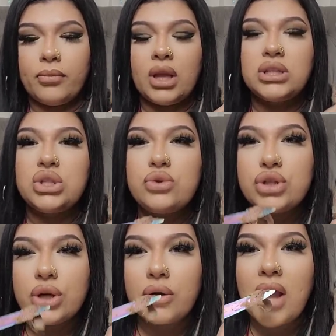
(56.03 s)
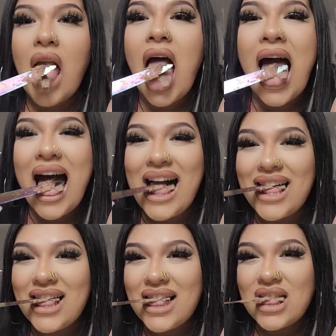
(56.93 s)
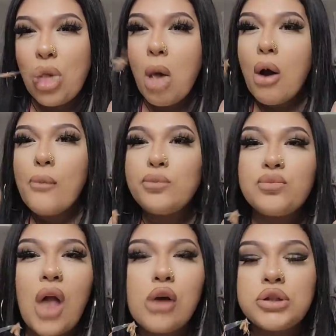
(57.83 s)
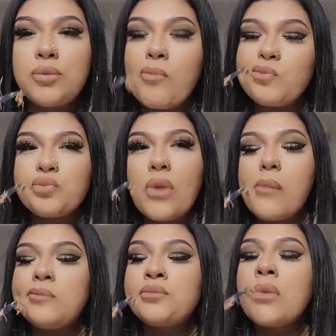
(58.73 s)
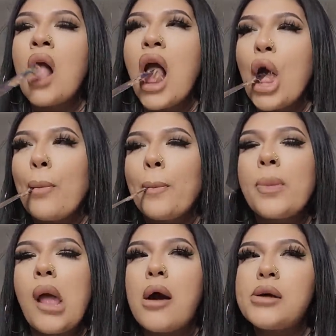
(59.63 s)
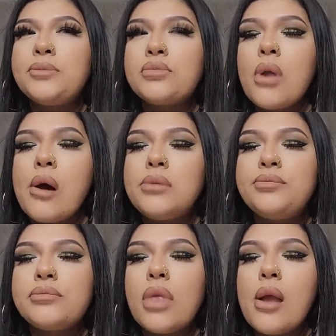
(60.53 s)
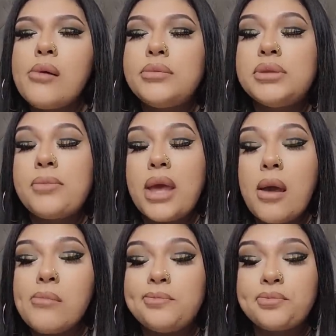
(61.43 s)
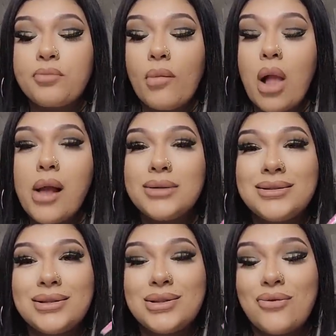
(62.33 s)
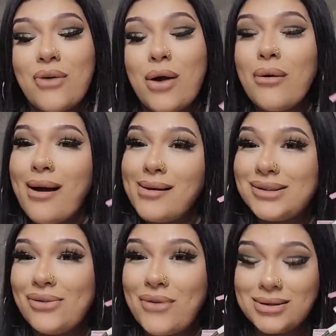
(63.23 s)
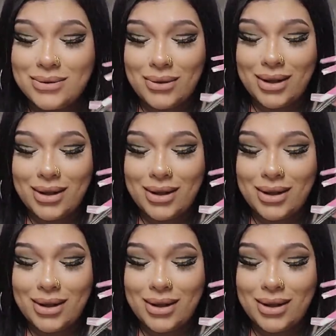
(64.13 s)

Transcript: It's too sugary. That one, the meat is good so far. Okay, so far so